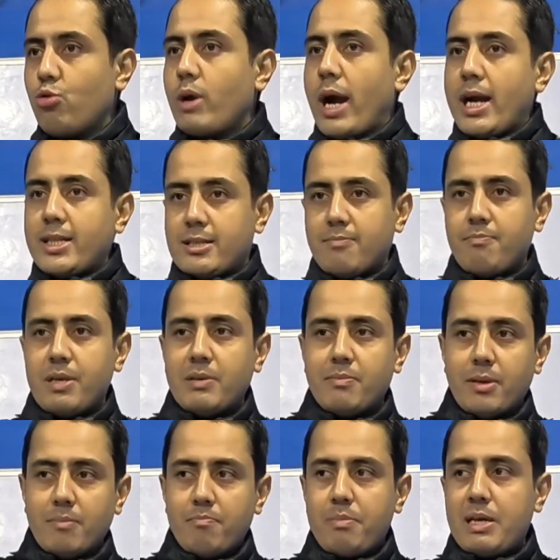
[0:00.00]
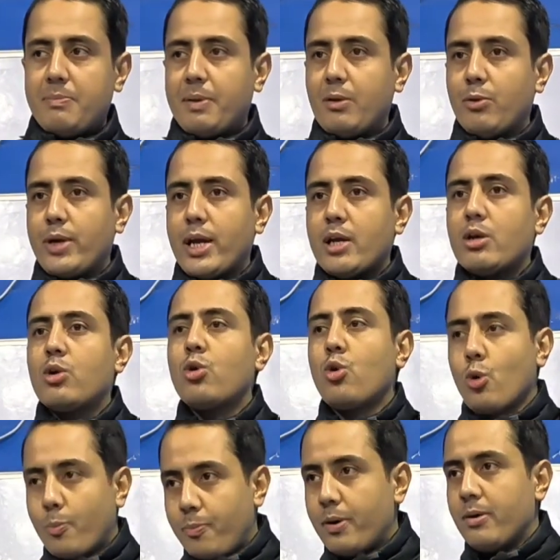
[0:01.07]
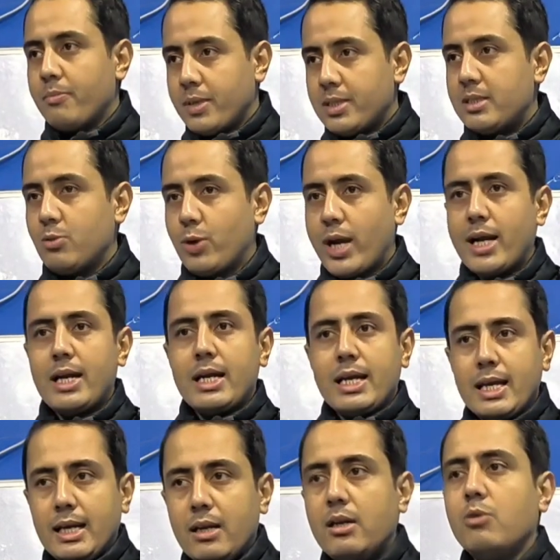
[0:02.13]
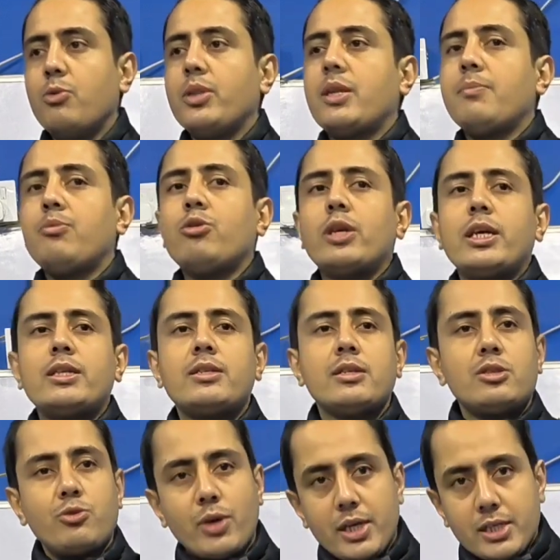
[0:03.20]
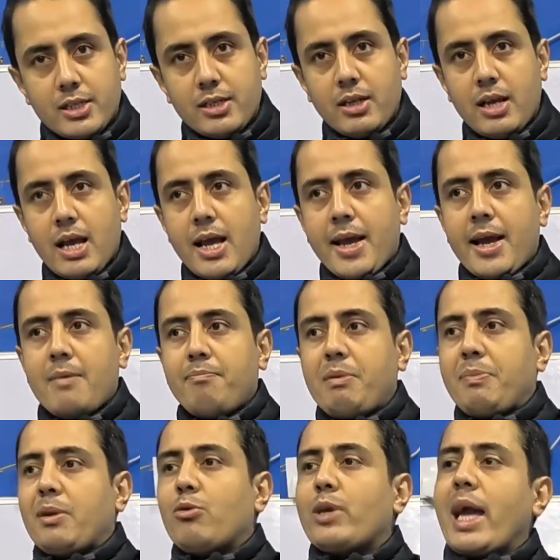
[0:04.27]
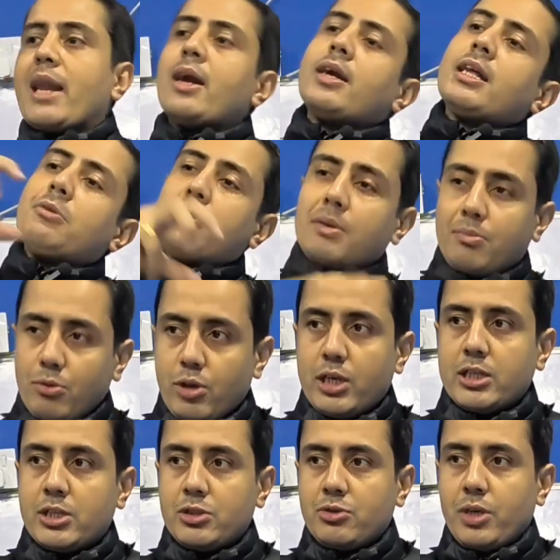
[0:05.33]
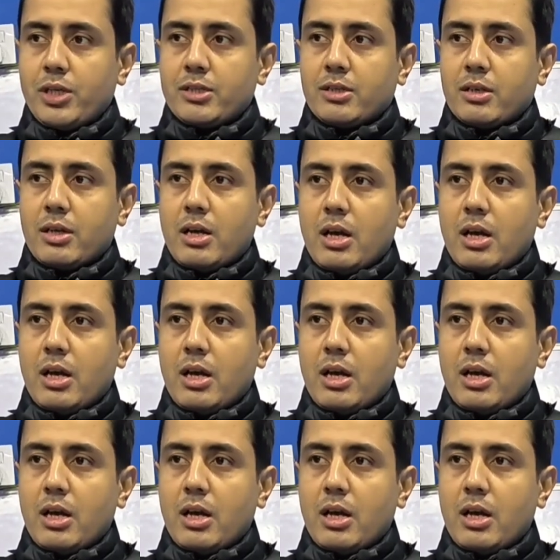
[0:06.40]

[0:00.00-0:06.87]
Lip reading: two kinds of people. People who can cope, means who can deal with a boring situation, and people who cannot deal with a boring situation.